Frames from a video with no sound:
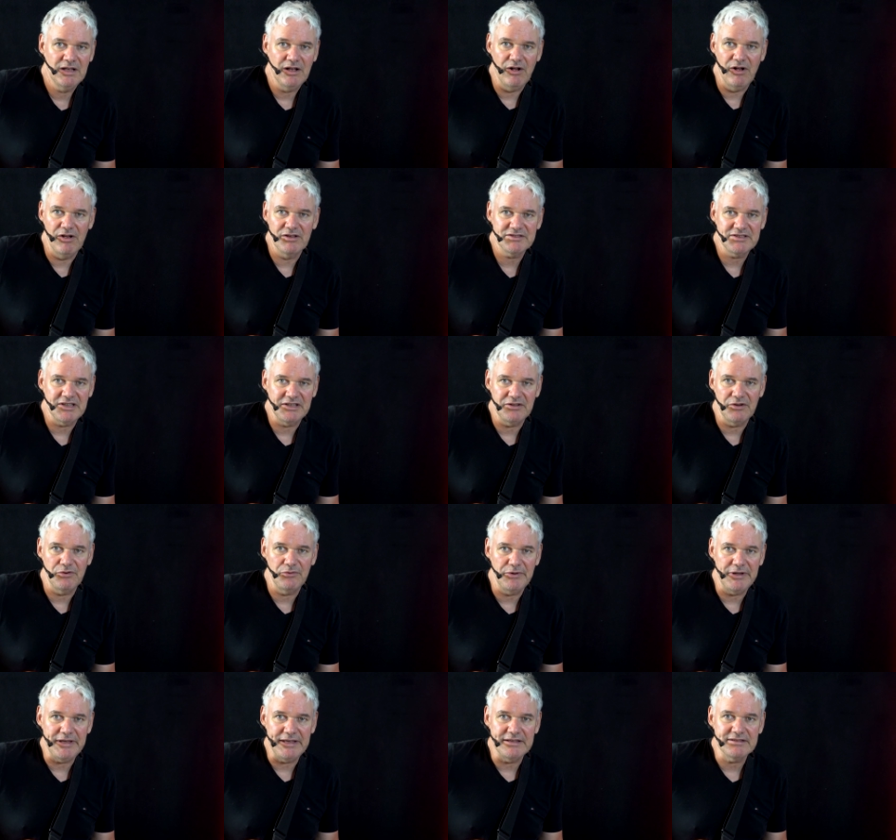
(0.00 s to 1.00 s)
also in your
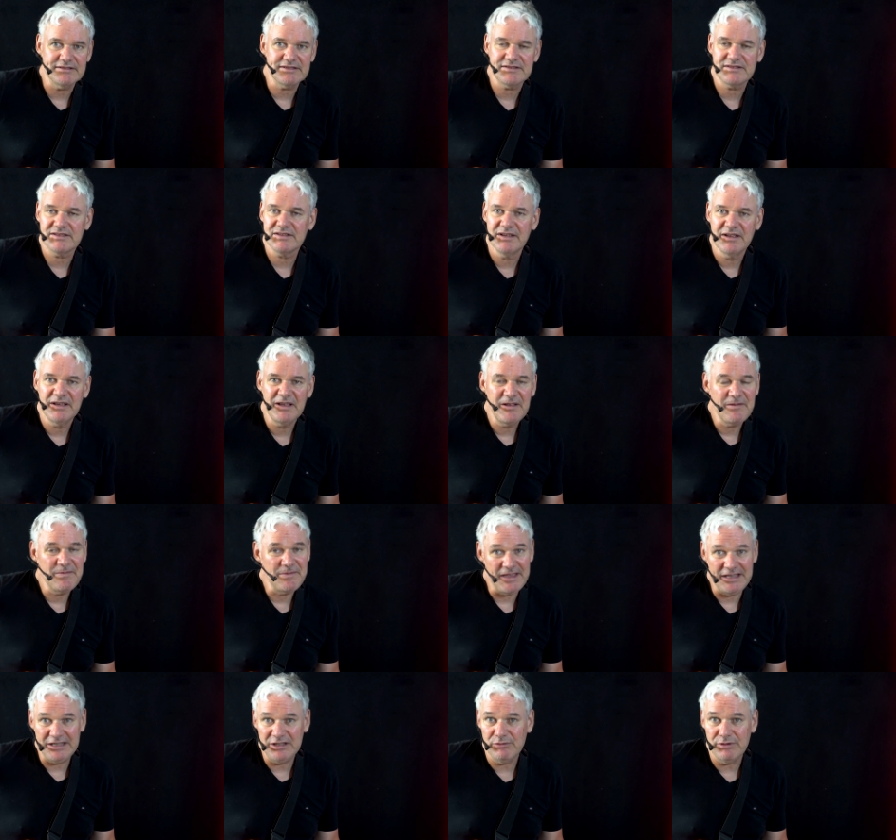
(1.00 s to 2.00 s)
wrist,
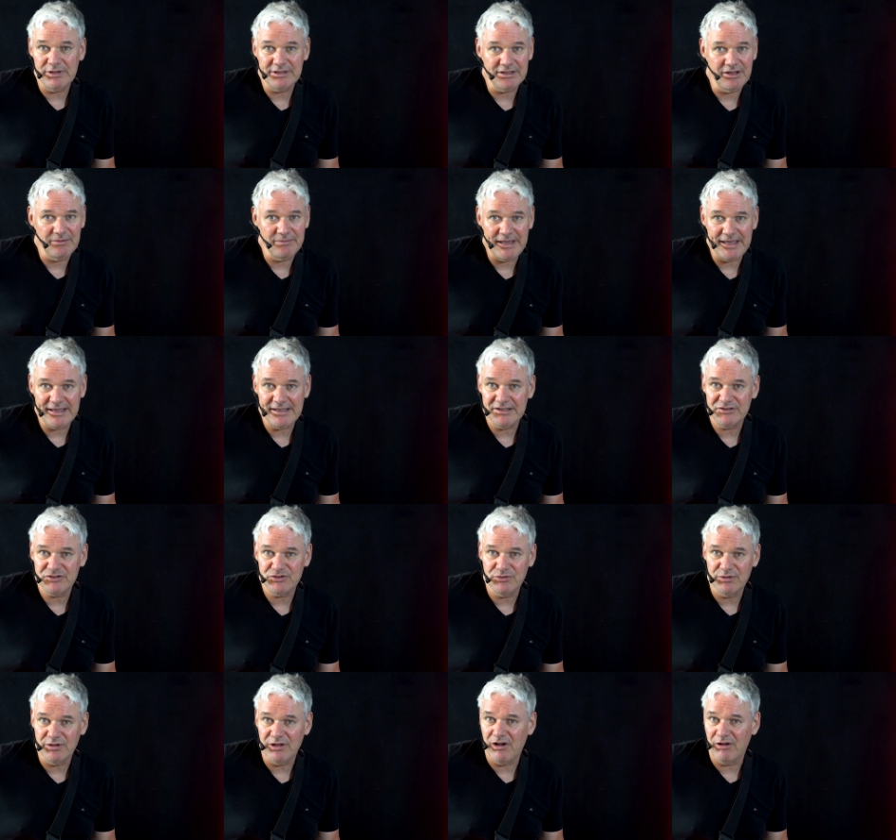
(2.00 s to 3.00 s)
then you will not make it
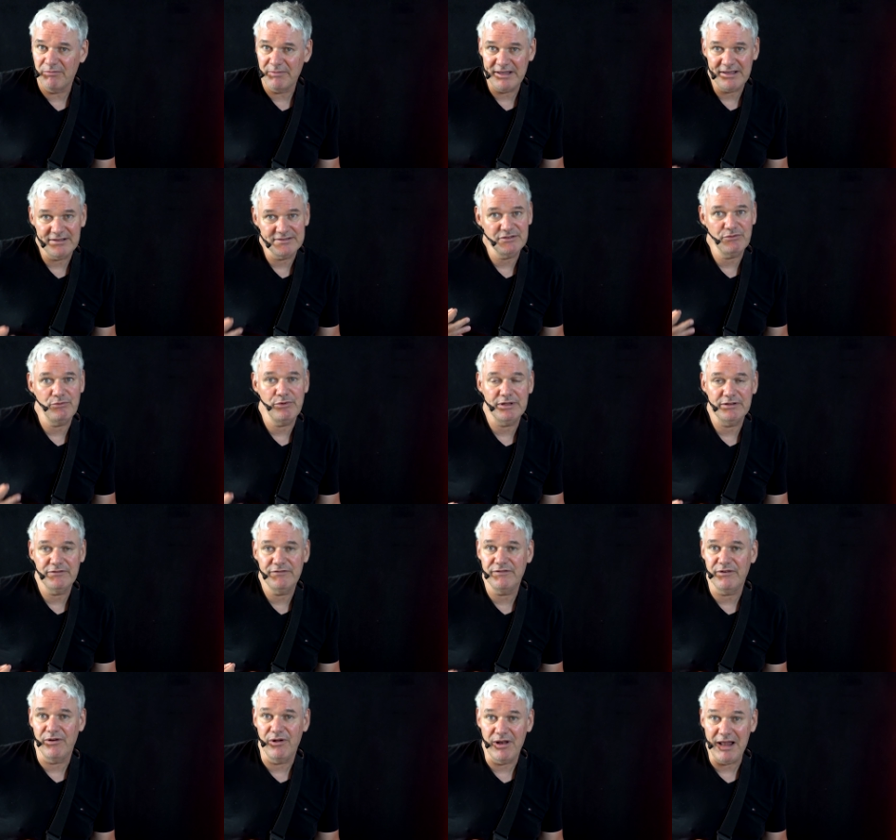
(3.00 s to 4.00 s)
too long because you will
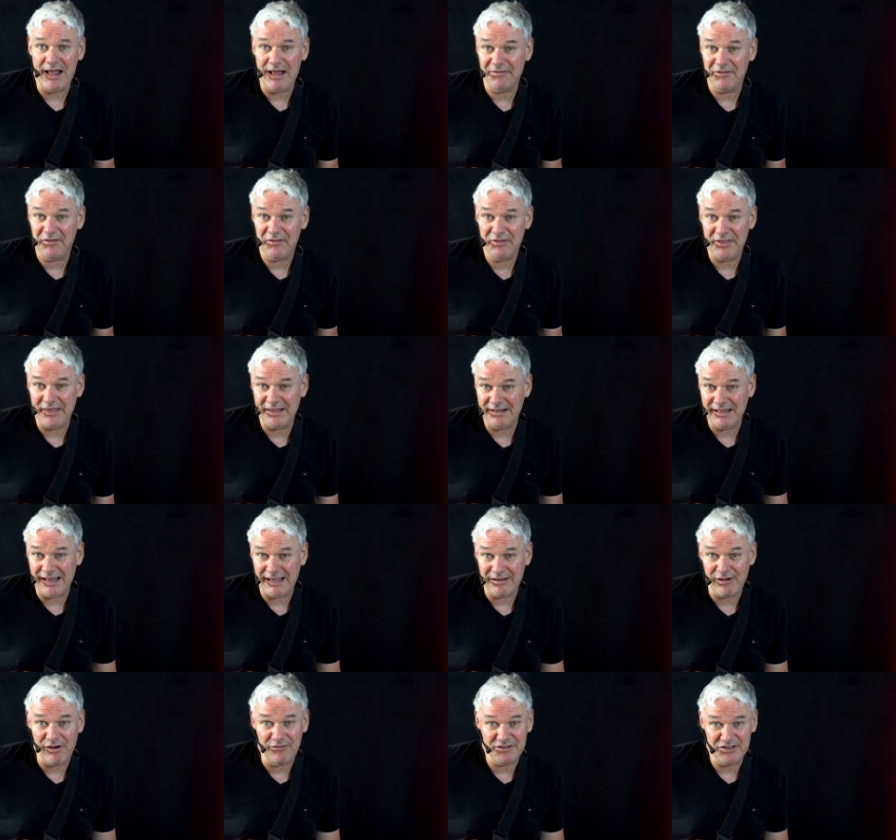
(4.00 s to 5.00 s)
fall out the thing
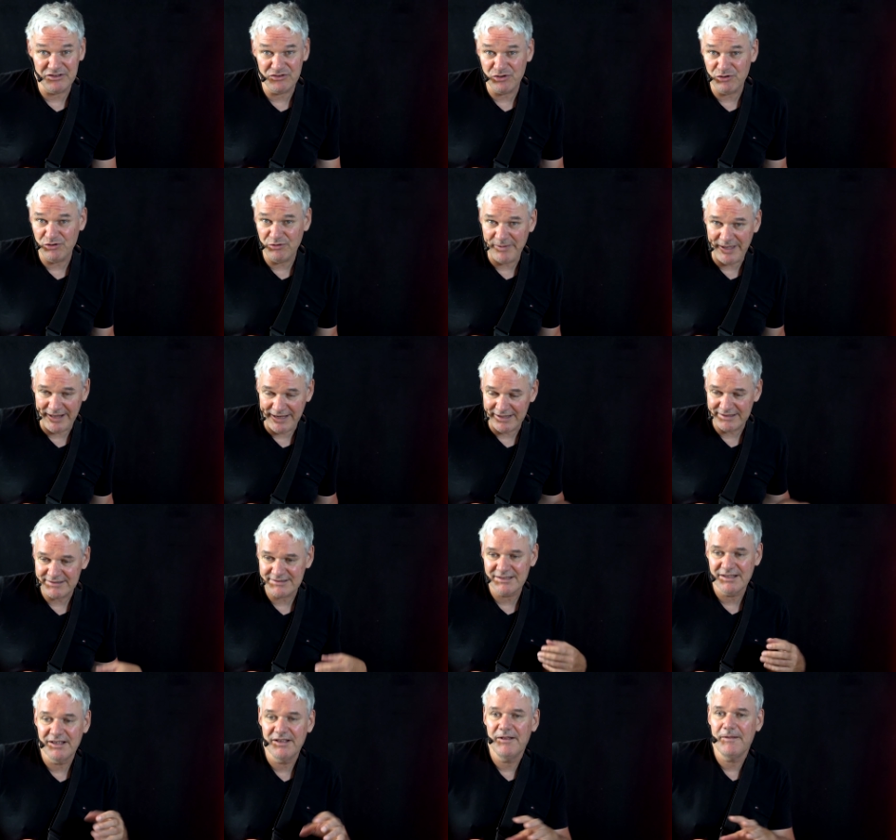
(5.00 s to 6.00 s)
like after two
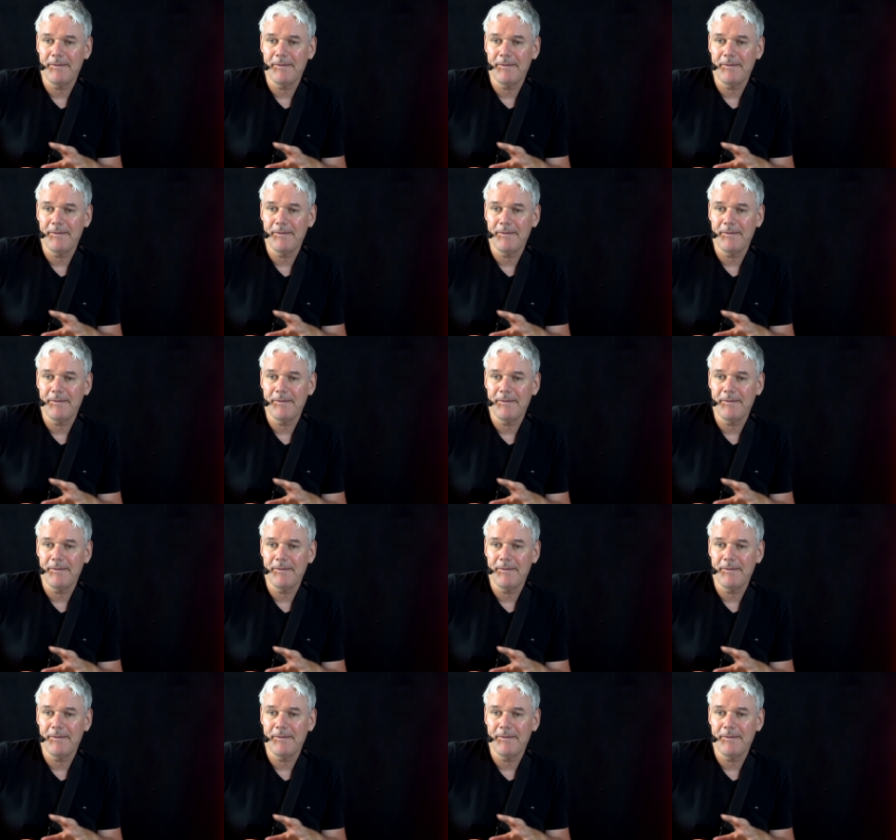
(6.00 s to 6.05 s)
minutes